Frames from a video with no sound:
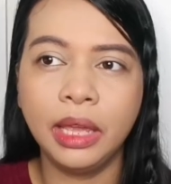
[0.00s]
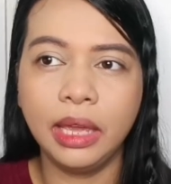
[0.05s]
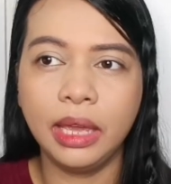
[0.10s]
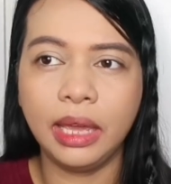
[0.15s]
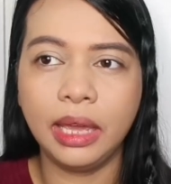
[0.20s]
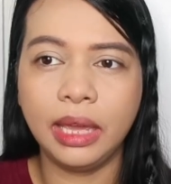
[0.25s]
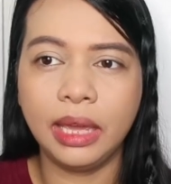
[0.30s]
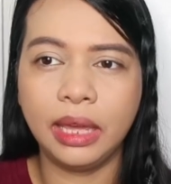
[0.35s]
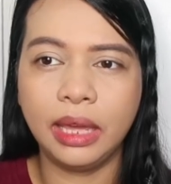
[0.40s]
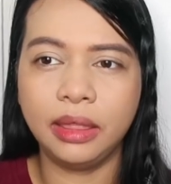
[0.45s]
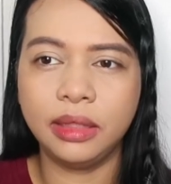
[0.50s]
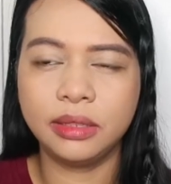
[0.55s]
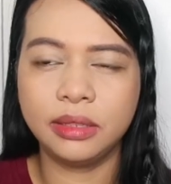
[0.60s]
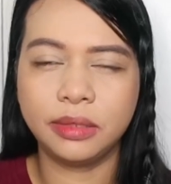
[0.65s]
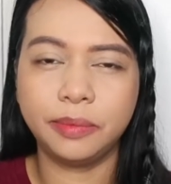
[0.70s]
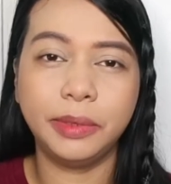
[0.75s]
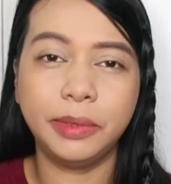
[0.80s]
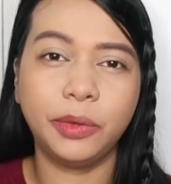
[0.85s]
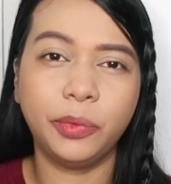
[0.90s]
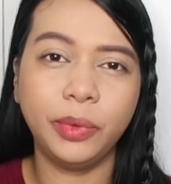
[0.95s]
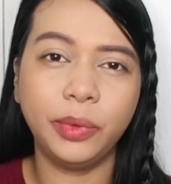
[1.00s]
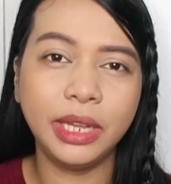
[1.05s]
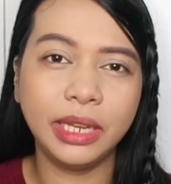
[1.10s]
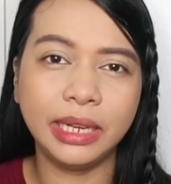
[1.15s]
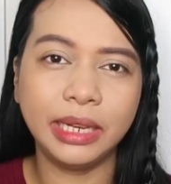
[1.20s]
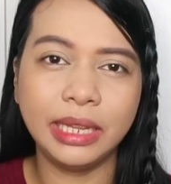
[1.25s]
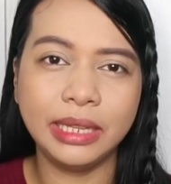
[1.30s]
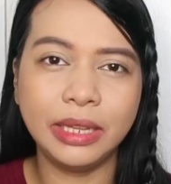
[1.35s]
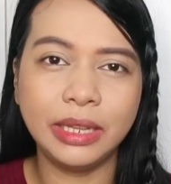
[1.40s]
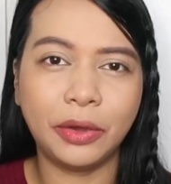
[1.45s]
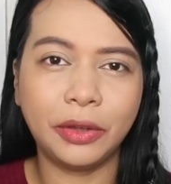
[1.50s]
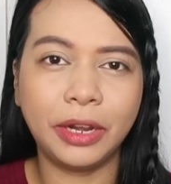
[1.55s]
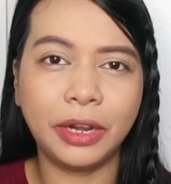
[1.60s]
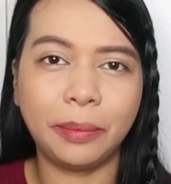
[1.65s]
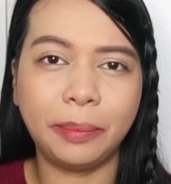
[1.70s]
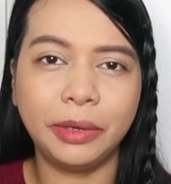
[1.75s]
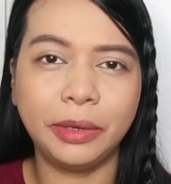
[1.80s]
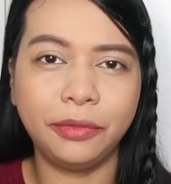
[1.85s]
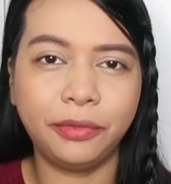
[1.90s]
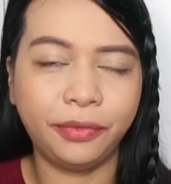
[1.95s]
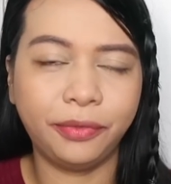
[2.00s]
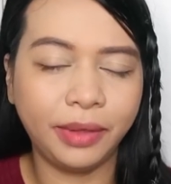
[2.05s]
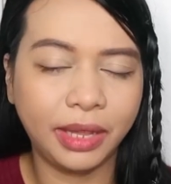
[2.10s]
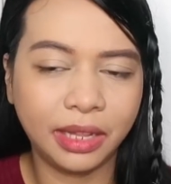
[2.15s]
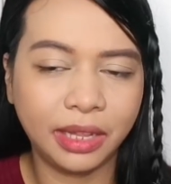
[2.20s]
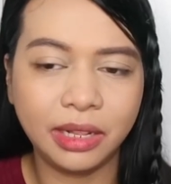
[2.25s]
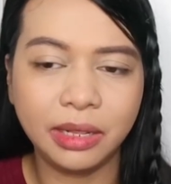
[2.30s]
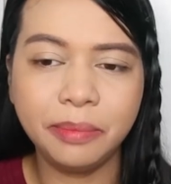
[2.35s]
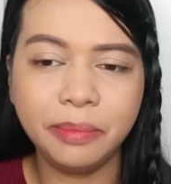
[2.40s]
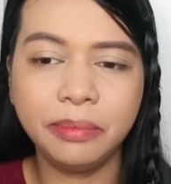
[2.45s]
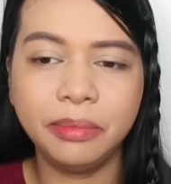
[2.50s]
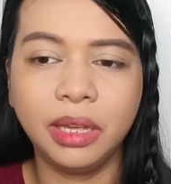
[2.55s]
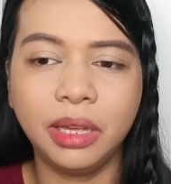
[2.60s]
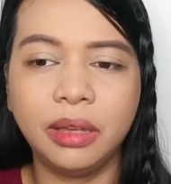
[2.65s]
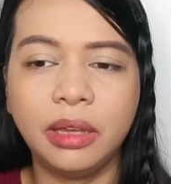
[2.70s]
And it's been a week na hindi ako nakapag-film.